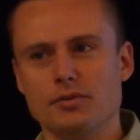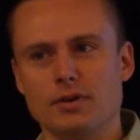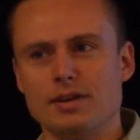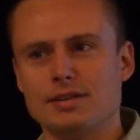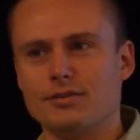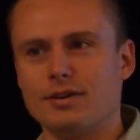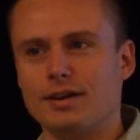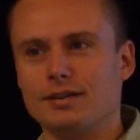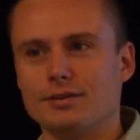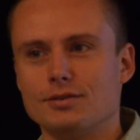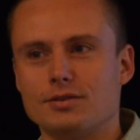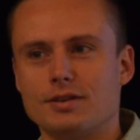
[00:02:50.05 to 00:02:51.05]
Have you guys ever had
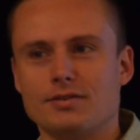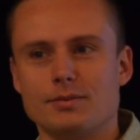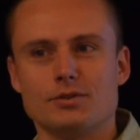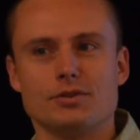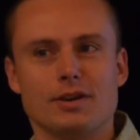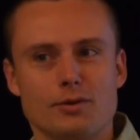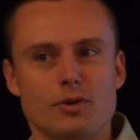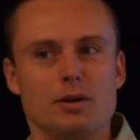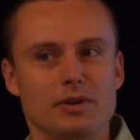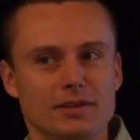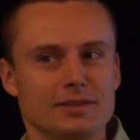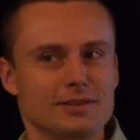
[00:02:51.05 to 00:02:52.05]
those transformers? You got to
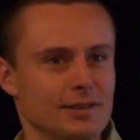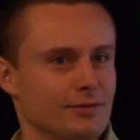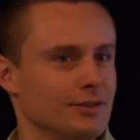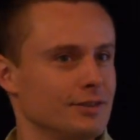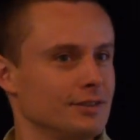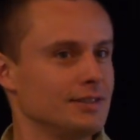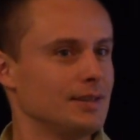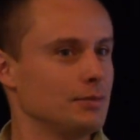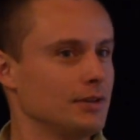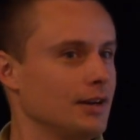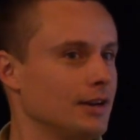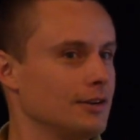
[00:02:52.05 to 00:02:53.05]
rub it to see if it's a
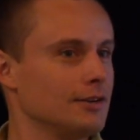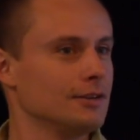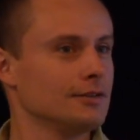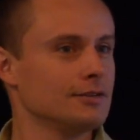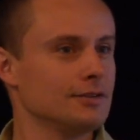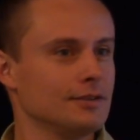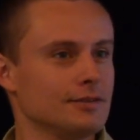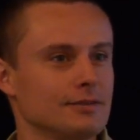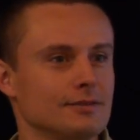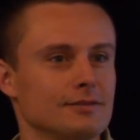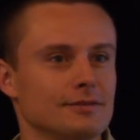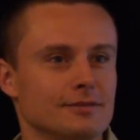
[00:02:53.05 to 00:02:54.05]
Decepticon or...
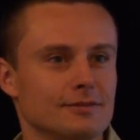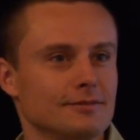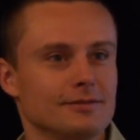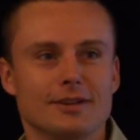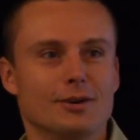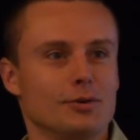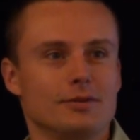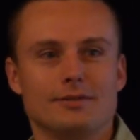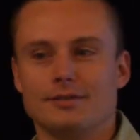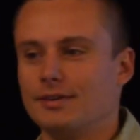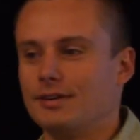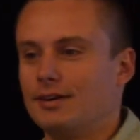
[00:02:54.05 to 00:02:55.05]
No?
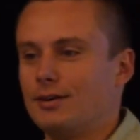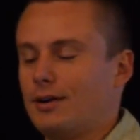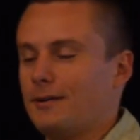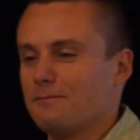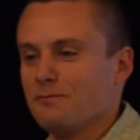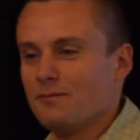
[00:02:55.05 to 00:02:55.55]
Okay.